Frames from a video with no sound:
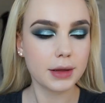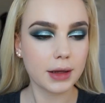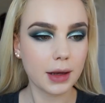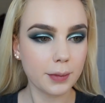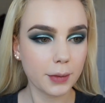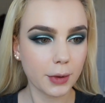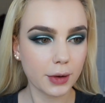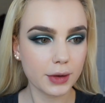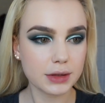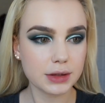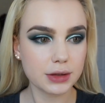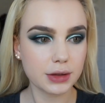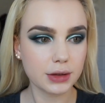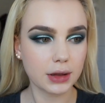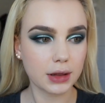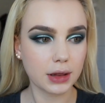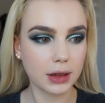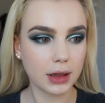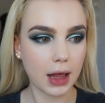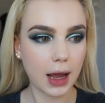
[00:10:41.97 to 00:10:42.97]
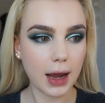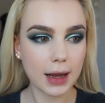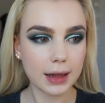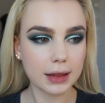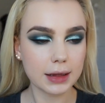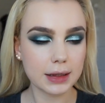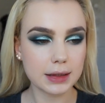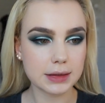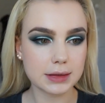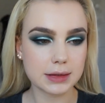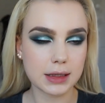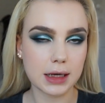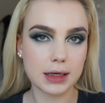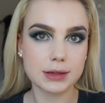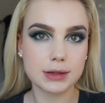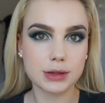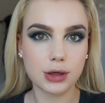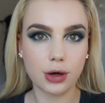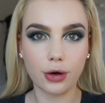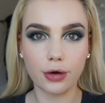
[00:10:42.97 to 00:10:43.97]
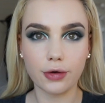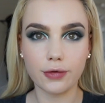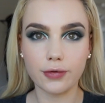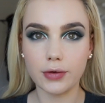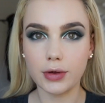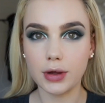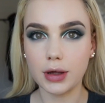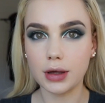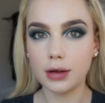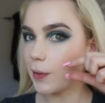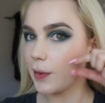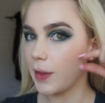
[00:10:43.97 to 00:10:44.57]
Now I'm going to lightly dust over